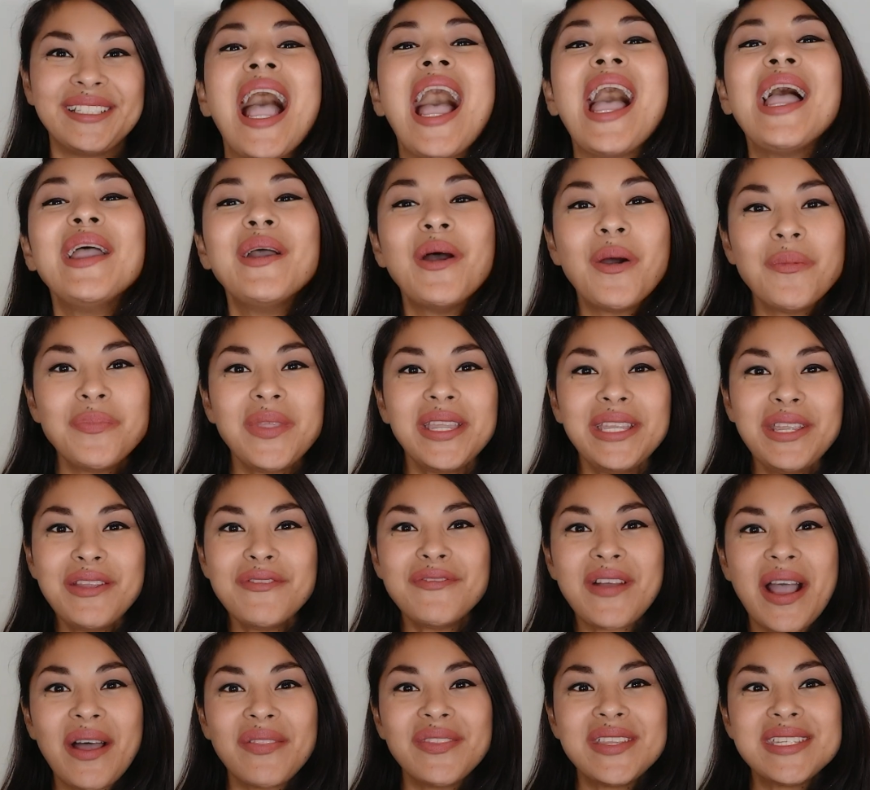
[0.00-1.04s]
I hope that you
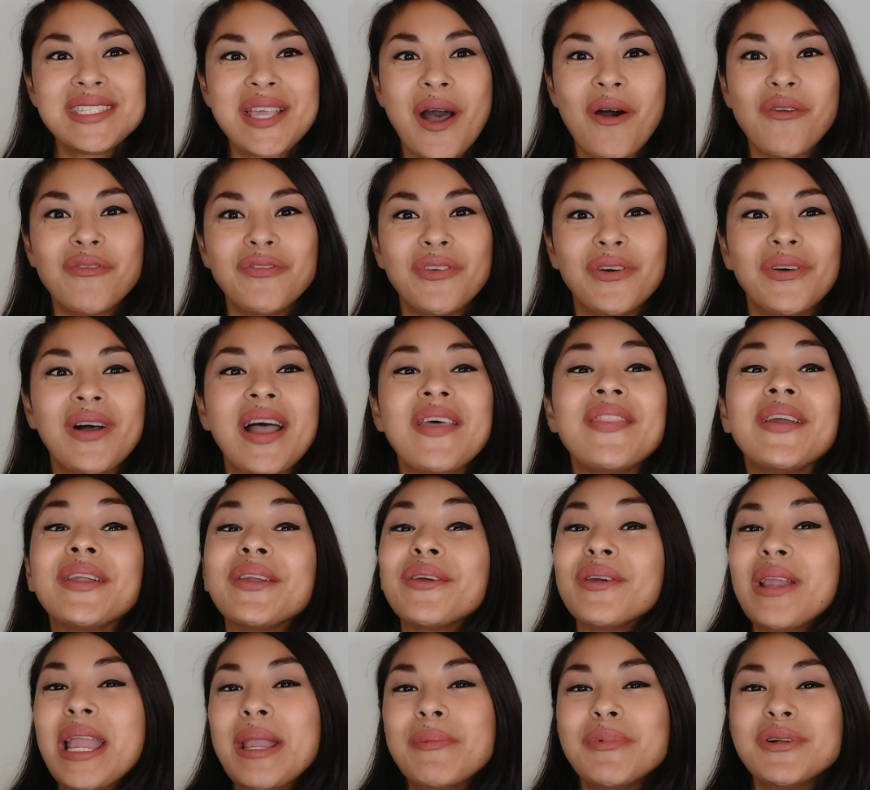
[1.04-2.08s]
found this helpful and that
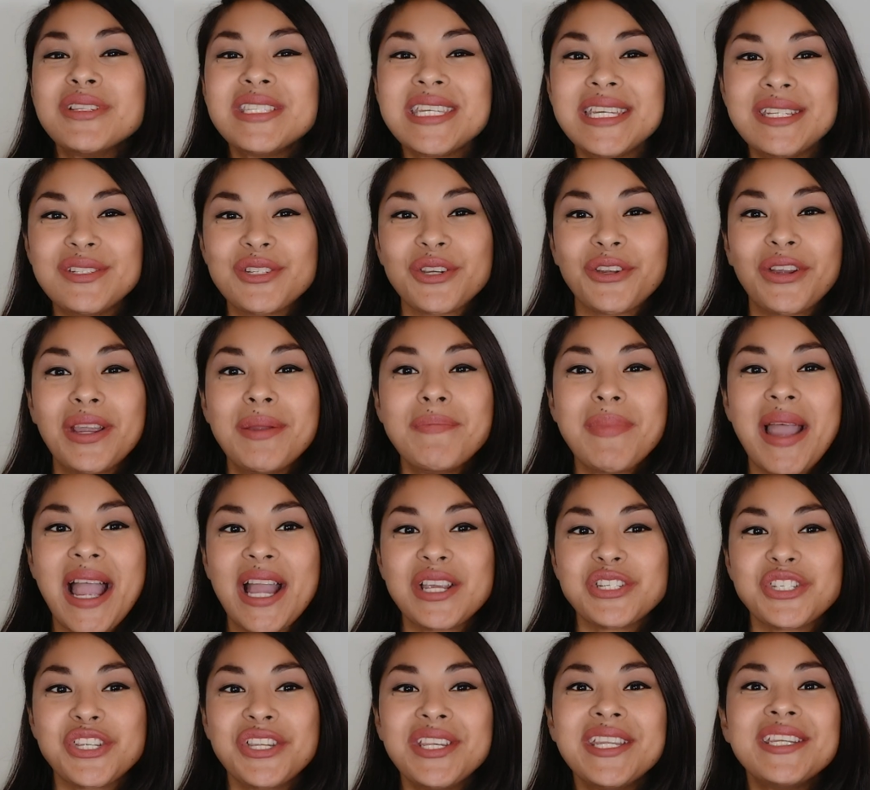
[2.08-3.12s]
you're able to integrate
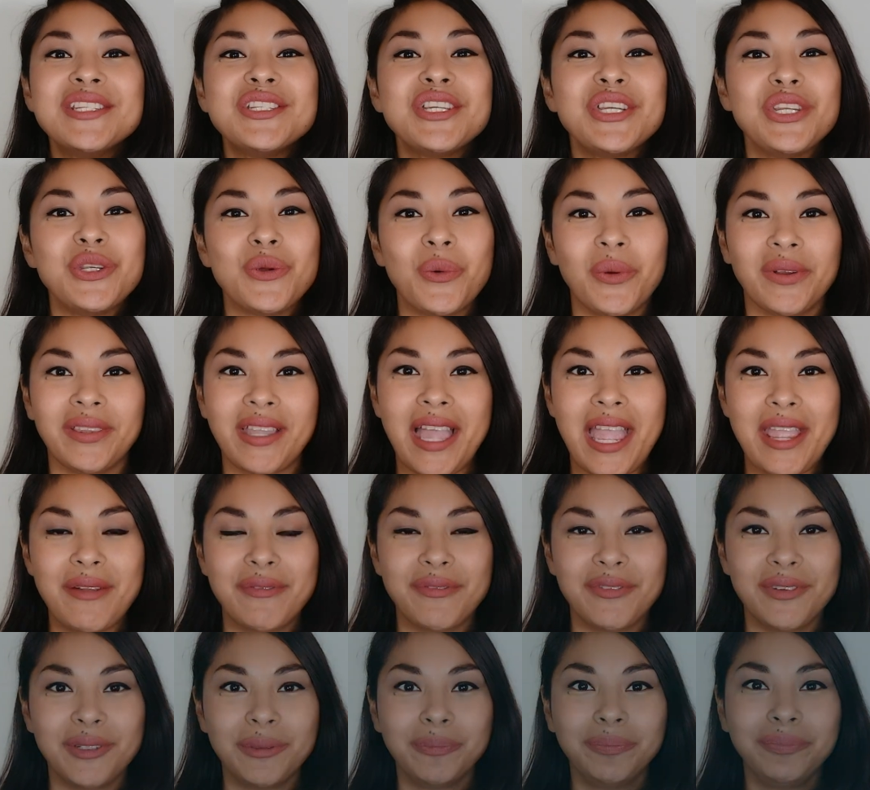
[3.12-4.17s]
passion into your
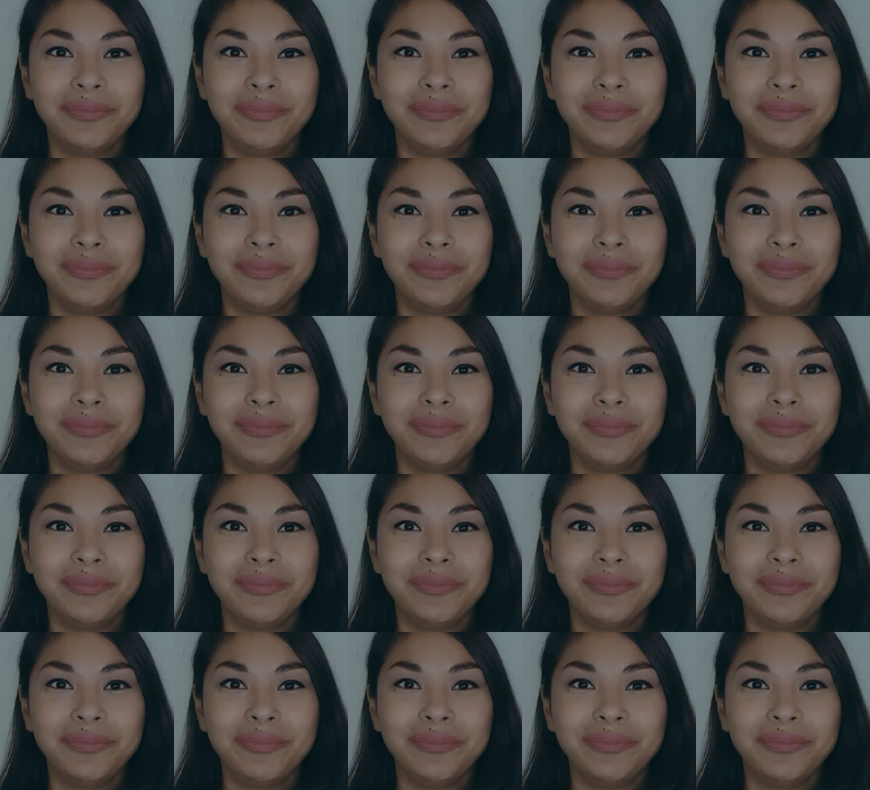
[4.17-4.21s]
life.